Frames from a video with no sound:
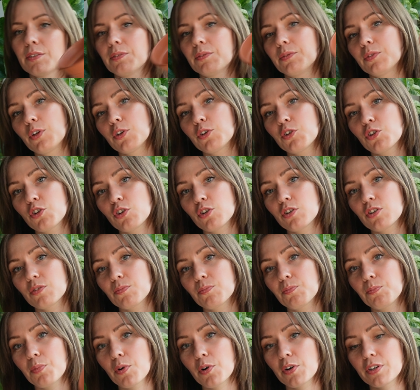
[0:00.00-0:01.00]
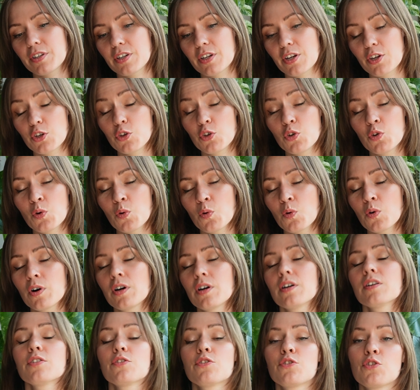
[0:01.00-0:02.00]
You should pot
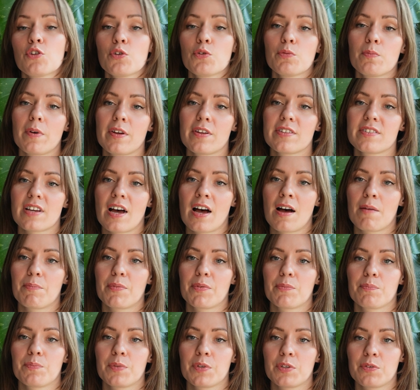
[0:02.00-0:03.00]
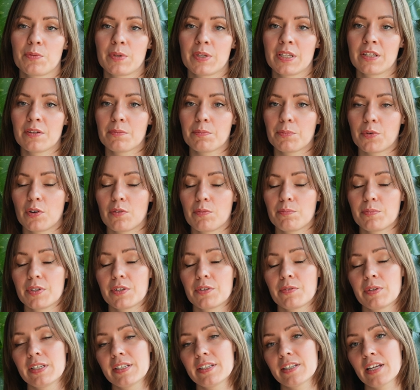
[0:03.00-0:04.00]
your tubers up between a pot
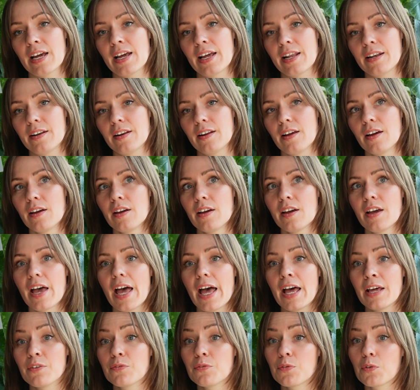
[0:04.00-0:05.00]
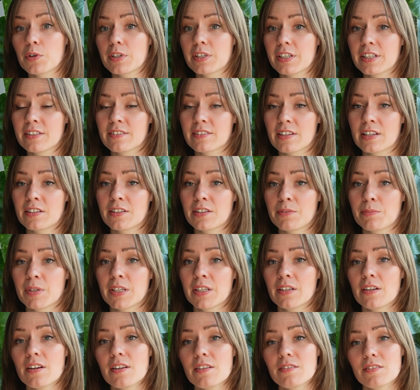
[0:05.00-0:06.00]
between 10 and 14
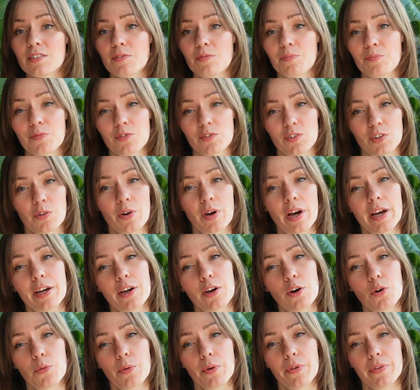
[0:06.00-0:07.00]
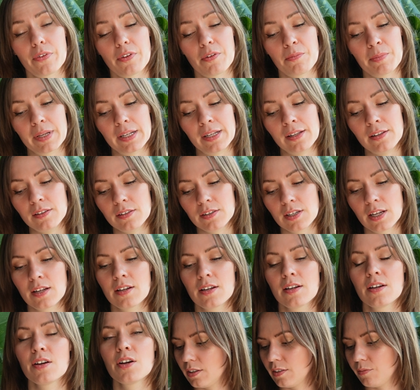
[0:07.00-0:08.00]
centimeters. So I go with the middle.
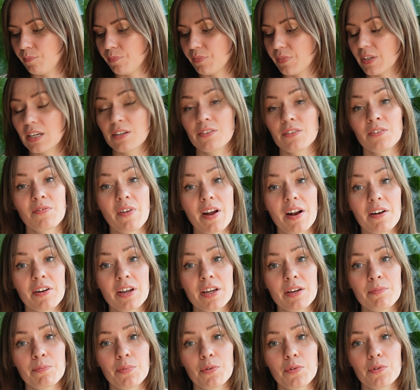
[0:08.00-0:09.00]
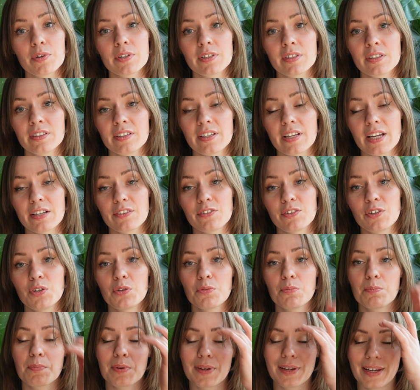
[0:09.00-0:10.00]
It's very important that you
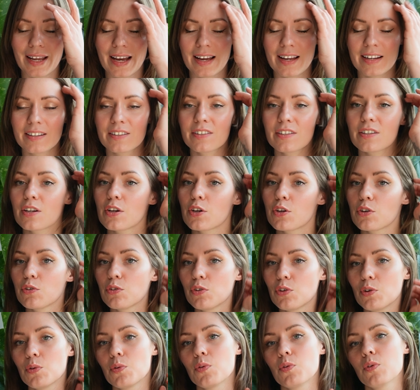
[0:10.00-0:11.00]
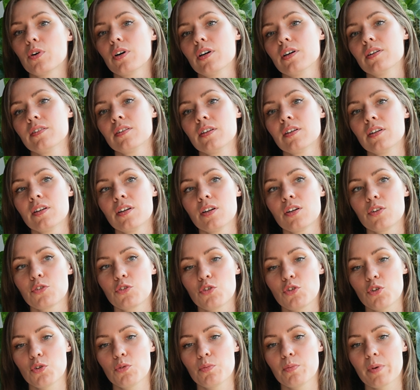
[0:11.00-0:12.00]
plant your
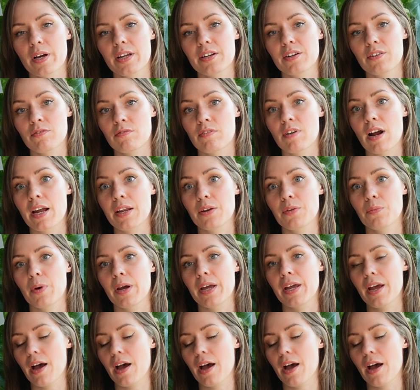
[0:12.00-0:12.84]
tuber the right way